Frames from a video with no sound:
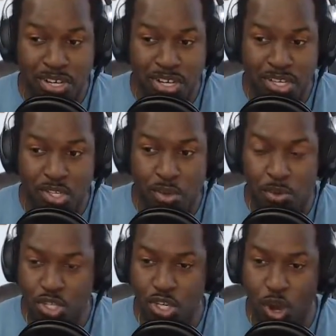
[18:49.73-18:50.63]
So
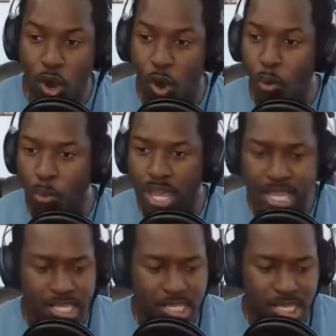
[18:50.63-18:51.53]
was she
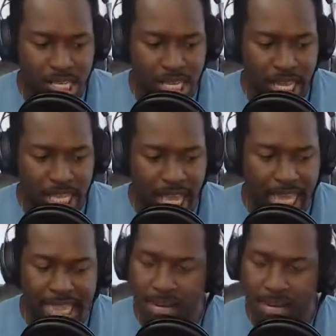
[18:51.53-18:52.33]
always had